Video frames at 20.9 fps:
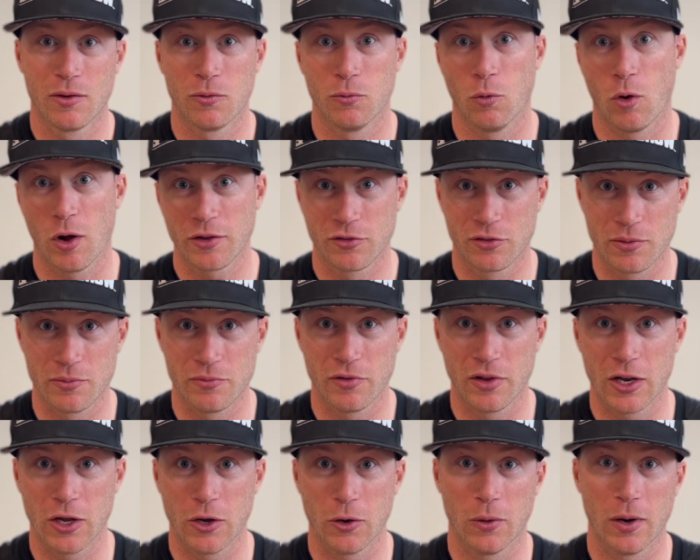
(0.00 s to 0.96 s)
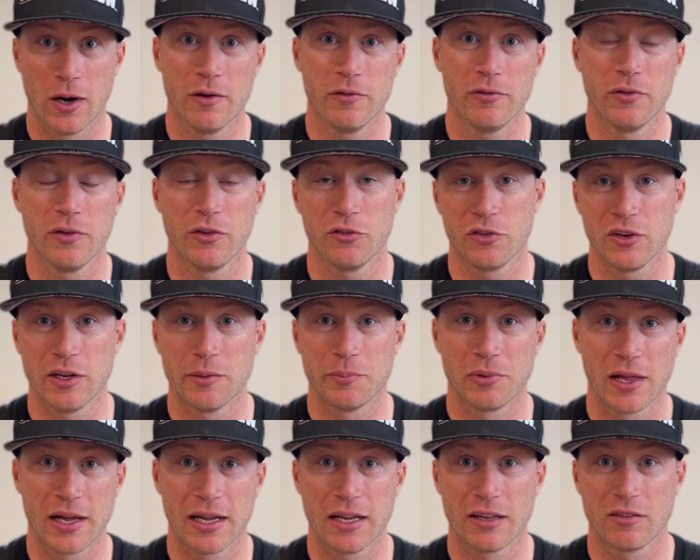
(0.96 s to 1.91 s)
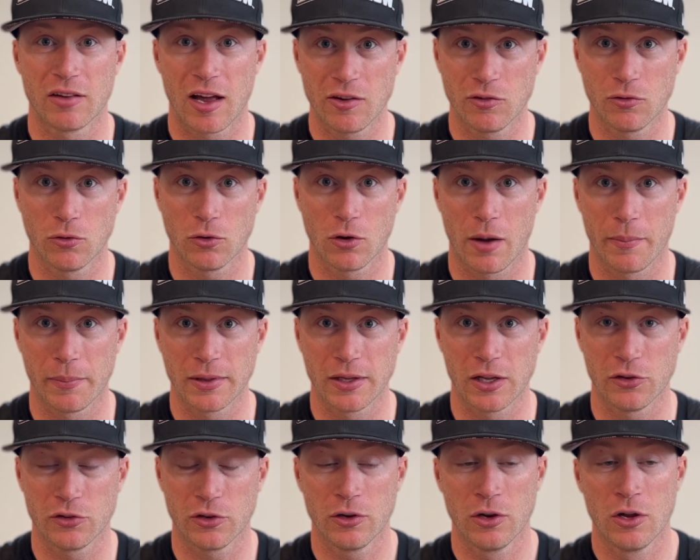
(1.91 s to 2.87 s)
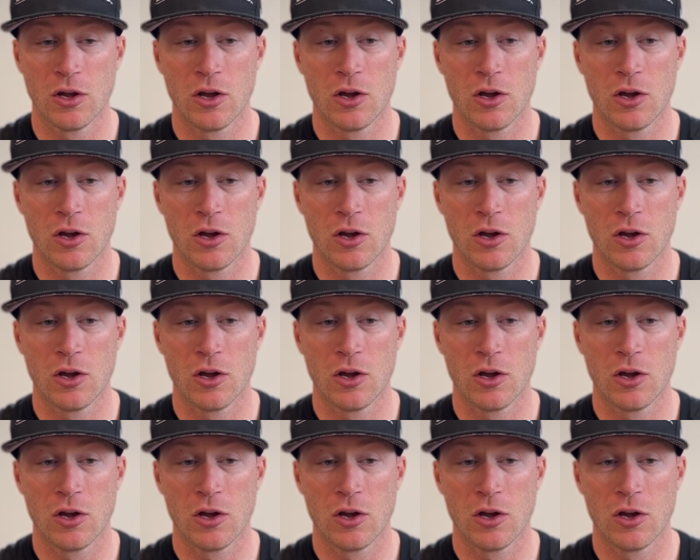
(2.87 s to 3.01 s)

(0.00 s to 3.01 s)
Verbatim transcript: watched some video of and seen him play against high school competition,